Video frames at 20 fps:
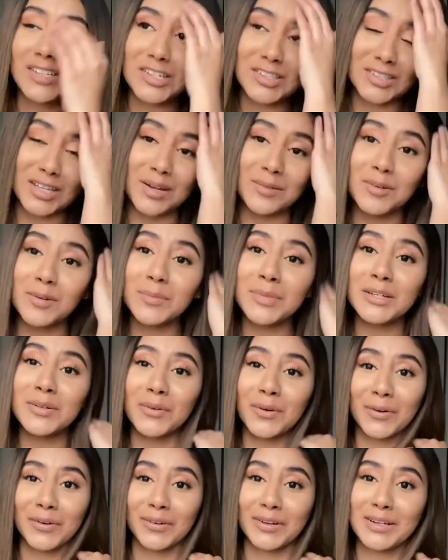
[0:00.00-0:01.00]
So I will be
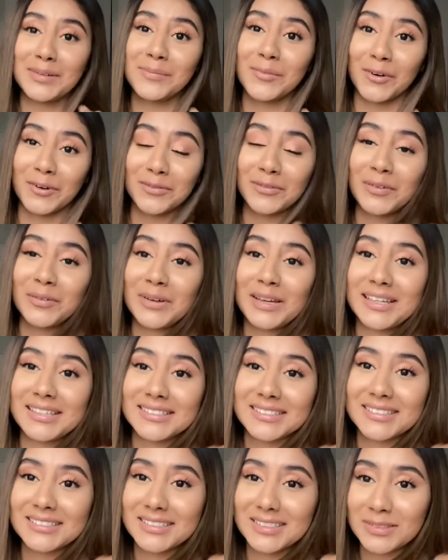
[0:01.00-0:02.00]
ordering more phone
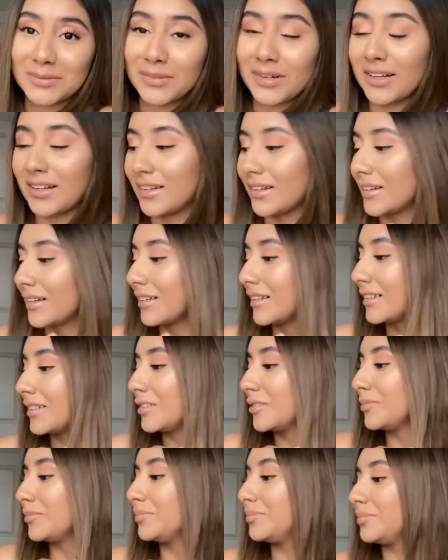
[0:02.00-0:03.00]
cases as well.
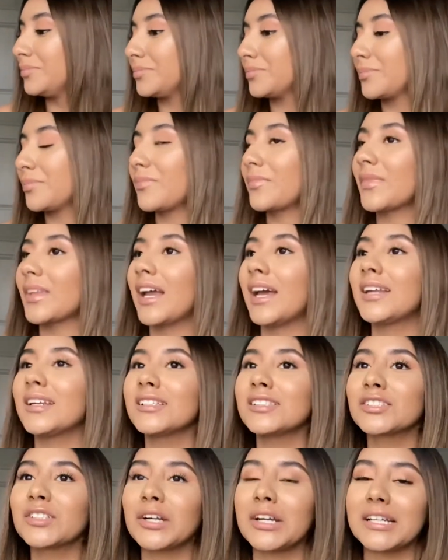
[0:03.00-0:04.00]
And
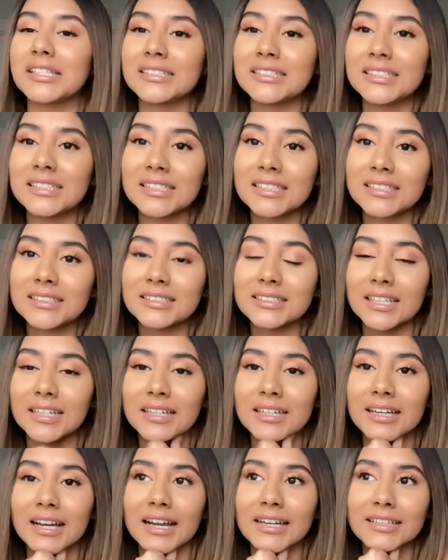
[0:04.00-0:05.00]
it's crazy because,
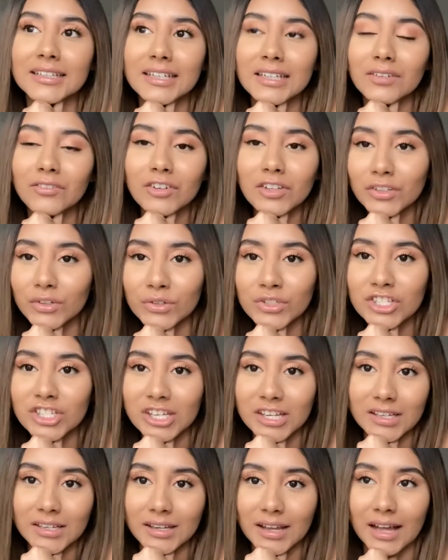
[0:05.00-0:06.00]
like, I didn't even know
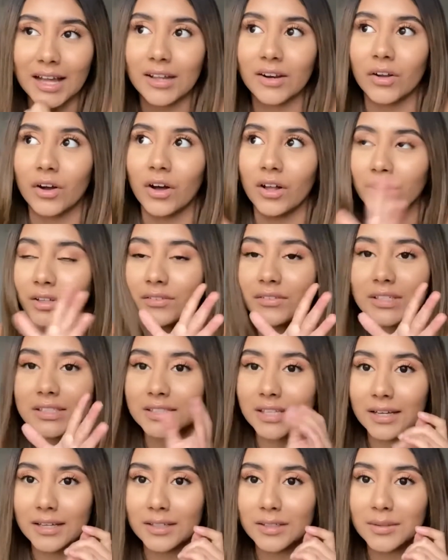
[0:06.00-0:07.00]
Shein had all of these
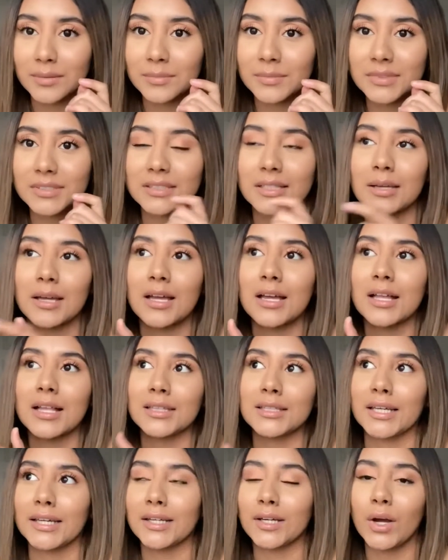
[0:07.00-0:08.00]
items,
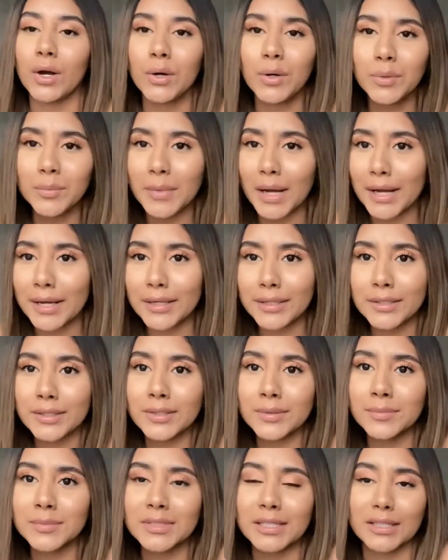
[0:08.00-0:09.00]
like home
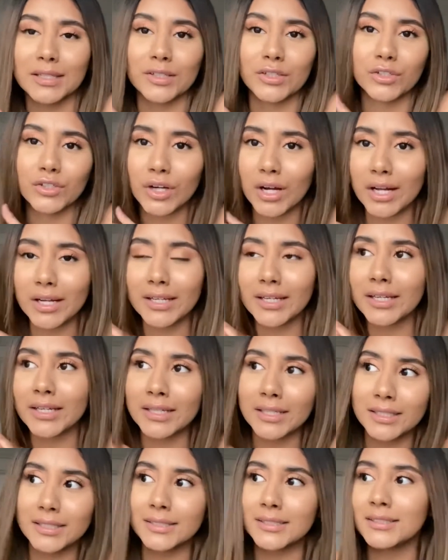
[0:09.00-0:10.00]
items,
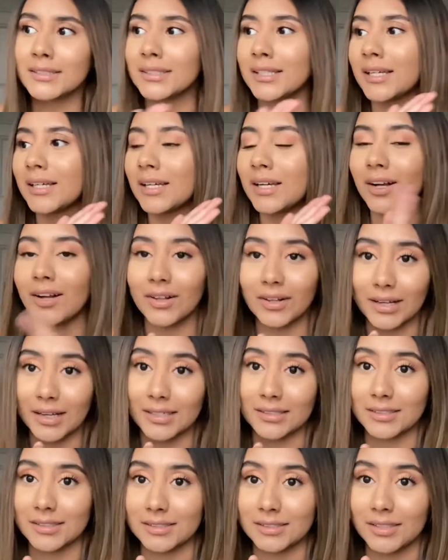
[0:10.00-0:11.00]
electronics, all
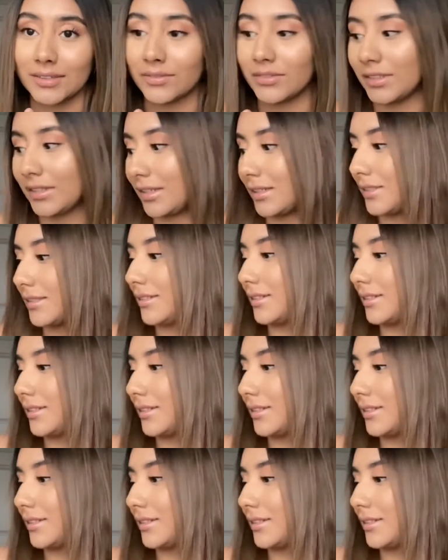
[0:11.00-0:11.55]
kinds of stuff, you guys.